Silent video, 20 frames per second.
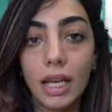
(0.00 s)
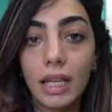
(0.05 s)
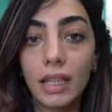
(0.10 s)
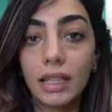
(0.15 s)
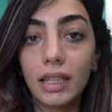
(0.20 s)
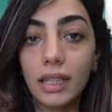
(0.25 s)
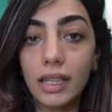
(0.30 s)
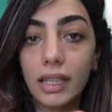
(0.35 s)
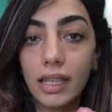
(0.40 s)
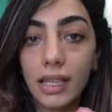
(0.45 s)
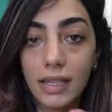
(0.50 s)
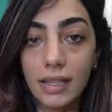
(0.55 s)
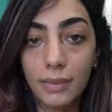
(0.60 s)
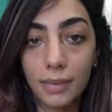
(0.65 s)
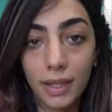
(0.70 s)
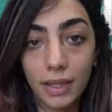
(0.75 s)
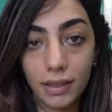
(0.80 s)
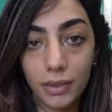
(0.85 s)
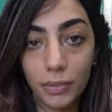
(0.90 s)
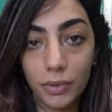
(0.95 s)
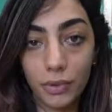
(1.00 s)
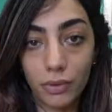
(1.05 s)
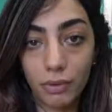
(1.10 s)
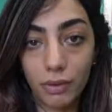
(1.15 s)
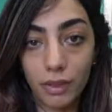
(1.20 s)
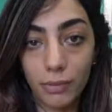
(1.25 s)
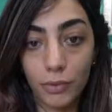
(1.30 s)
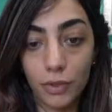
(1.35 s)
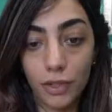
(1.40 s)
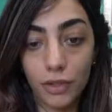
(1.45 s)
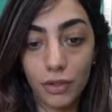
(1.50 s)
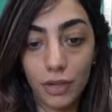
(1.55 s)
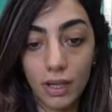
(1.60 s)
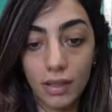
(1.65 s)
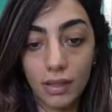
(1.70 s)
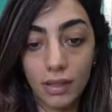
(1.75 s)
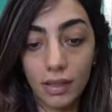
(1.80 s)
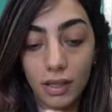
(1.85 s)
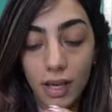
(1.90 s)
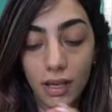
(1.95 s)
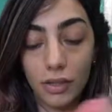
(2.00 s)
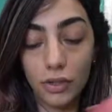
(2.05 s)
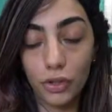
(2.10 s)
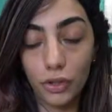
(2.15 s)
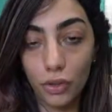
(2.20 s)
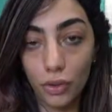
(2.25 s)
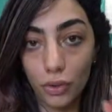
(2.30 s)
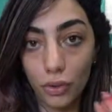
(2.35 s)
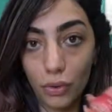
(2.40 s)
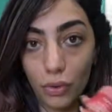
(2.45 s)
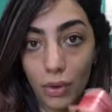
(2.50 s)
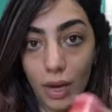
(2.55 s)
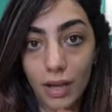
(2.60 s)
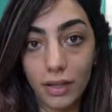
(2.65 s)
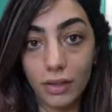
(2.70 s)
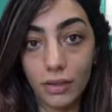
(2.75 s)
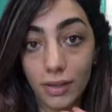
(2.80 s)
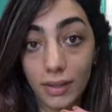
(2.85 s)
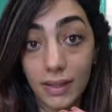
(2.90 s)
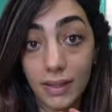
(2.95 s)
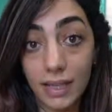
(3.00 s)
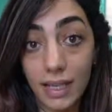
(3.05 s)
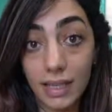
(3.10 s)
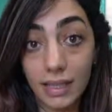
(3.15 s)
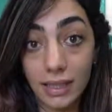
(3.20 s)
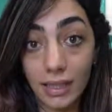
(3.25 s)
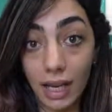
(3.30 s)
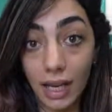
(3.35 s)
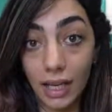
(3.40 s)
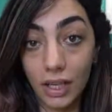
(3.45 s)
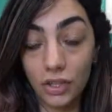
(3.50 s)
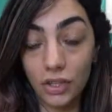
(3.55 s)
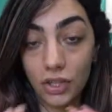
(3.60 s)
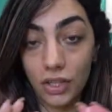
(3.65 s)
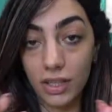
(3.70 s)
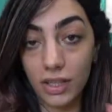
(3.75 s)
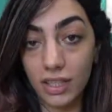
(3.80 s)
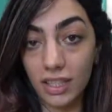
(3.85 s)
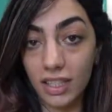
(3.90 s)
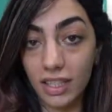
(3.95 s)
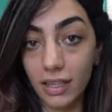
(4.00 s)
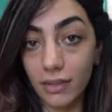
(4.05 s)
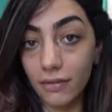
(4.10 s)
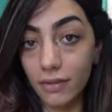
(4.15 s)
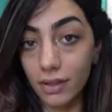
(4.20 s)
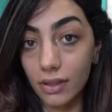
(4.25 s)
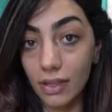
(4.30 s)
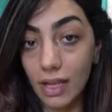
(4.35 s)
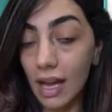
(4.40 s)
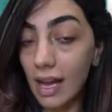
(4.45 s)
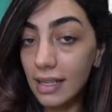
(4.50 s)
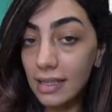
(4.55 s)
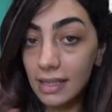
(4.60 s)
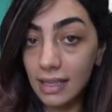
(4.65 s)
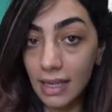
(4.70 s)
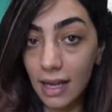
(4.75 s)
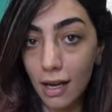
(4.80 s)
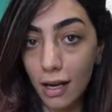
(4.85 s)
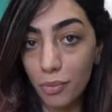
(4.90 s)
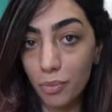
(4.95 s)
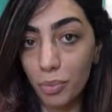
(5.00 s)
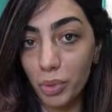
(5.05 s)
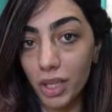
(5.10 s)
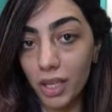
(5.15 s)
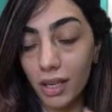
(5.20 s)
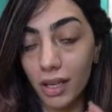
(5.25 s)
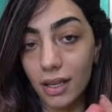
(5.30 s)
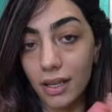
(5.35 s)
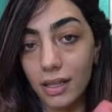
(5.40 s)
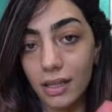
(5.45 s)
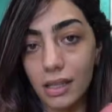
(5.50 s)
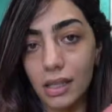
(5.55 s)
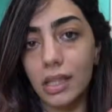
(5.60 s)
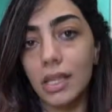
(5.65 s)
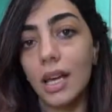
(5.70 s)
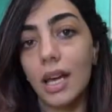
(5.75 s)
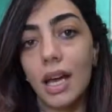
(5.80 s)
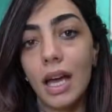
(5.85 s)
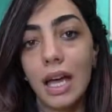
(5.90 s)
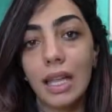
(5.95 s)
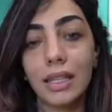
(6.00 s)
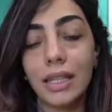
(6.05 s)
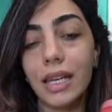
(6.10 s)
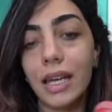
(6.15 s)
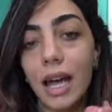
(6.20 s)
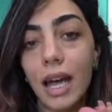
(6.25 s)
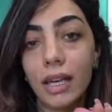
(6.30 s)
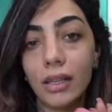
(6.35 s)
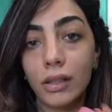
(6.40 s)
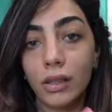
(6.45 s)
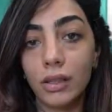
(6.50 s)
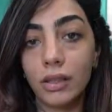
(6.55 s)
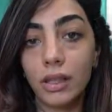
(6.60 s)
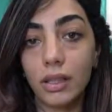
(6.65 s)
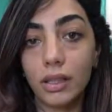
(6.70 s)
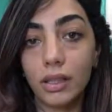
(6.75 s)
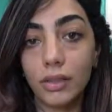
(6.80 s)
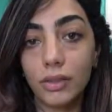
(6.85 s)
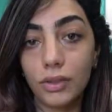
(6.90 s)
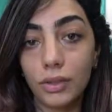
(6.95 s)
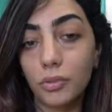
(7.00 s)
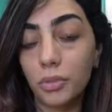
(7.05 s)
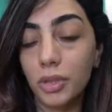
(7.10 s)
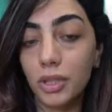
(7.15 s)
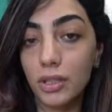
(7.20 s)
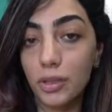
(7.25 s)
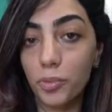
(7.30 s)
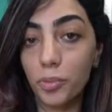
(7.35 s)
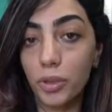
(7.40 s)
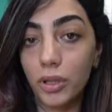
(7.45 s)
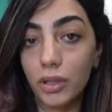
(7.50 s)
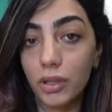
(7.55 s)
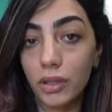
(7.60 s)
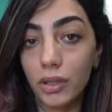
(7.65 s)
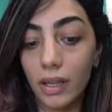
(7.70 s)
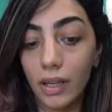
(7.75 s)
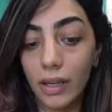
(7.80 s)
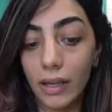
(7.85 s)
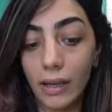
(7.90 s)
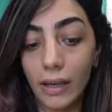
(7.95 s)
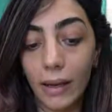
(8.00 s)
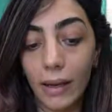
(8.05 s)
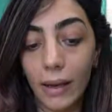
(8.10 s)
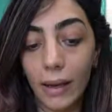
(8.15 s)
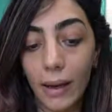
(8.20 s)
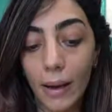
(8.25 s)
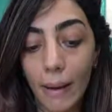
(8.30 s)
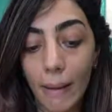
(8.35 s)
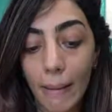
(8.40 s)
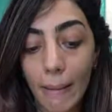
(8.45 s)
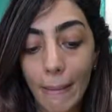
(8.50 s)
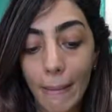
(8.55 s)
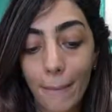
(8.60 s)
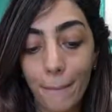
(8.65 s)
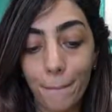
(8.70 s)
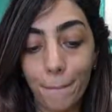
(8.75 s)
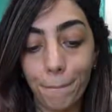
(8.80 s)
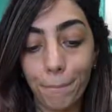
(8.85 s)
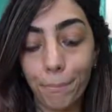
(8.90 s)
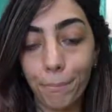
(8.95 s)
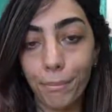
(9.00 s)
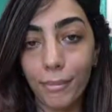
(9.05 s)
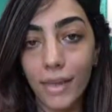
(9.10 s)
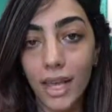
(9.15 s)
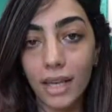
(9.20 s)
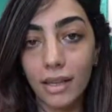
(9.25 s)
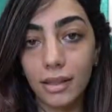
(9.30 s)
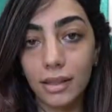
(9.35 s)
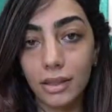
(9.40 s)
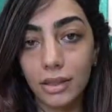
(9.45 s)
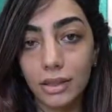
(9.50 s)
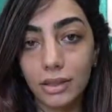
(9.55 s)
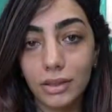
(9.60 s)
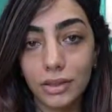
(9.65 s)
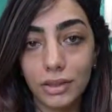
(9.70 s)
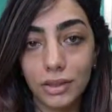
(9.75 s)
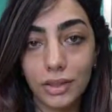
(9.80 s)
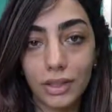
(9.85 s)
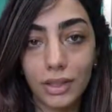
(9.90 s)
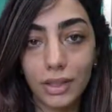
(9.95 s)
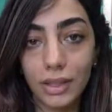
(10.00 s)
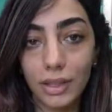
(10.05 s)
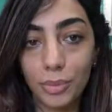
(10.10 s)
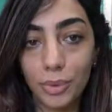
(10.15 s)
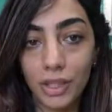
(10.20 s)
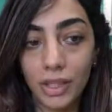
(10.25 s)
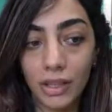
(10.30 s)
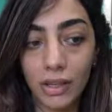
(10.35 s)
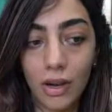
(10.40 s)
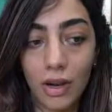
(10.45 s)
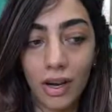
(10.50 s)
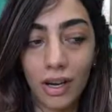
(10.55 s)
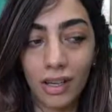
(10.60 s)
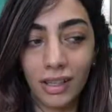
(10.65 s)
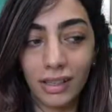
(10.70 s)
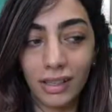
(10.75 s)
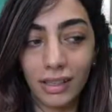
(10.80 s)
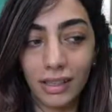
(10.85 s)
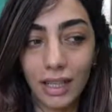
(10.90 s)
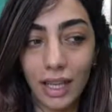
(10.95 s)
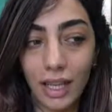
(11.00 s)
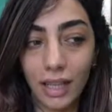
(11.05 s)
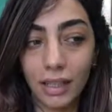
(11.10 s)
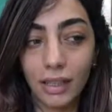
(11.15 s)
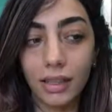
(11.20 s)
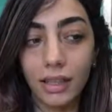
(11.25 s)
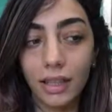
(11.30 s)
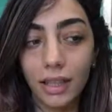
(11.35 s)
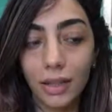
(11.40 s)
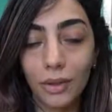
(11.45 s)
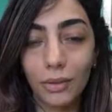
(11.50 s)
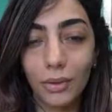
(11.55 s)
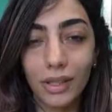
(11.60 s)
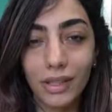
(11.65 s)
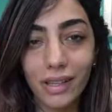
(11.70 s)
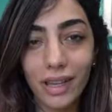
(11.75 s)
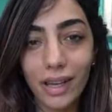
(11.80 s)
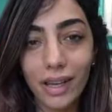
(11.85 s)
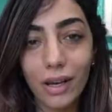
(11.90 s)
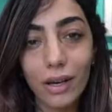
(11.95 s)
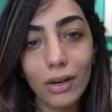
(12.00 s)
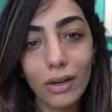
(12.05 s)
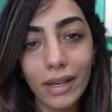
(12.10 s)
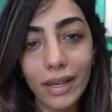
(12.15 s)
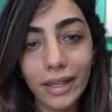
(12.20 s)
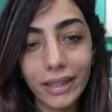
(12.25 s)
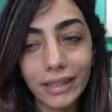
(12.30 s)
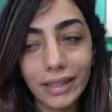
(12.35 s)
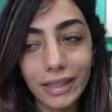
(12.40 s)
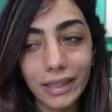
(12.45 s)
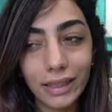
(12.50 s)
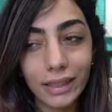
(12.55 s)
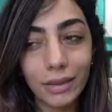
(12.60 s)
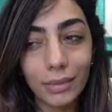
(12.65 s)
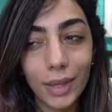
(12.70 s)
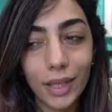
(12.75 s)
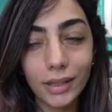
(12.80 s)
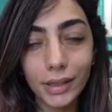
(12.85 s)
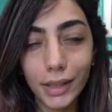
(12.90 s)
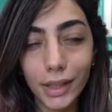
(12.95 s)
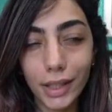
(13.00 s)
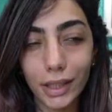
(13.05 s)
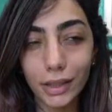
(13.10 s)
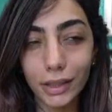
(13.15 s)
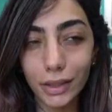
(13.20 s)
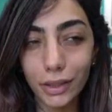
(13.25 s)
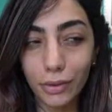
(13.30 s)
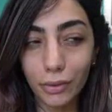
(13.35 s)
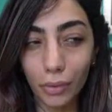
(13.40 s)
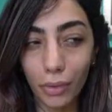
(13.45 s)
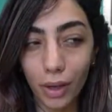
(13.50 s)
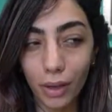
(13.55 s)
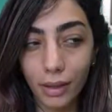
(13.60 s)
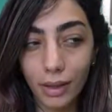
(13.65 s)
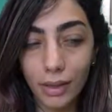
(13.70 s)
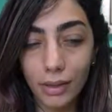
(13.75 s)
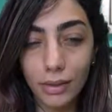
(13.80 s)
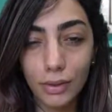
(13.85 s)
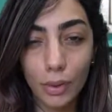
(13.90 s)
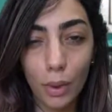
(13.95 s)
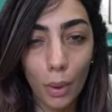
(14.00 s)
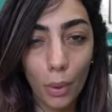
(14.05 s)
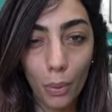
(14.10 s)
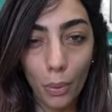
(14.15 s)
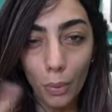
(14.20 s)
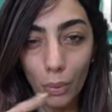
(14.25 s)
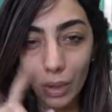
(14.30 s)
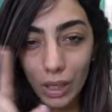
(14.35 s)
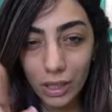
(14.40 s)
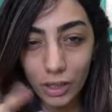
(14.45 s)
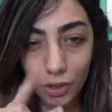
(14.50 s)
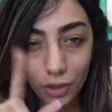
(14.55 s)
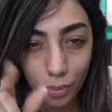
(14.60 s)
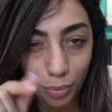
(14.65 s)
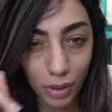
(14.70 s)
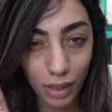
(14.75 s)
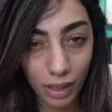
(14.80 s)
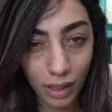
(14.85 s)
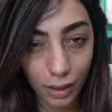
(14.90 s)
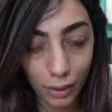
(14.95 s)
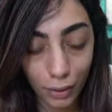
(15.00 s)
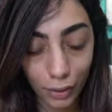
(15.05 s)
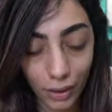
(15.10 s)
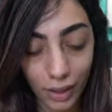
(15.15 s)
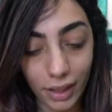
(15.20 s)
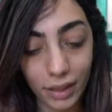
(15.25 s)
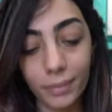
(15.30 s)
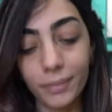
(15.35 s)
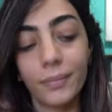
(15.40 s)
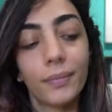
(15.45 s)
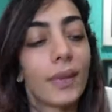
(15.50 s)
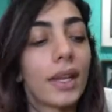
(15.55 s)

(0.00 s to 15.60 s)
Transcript: It gets my lips really moisturized and nice. So I used this last night. Just give heads up because, like, I know a lot of YouTubers put, like, um, the lipstick on and then we're like, okay, it didn't come out the color you wanted. So what did you put under it?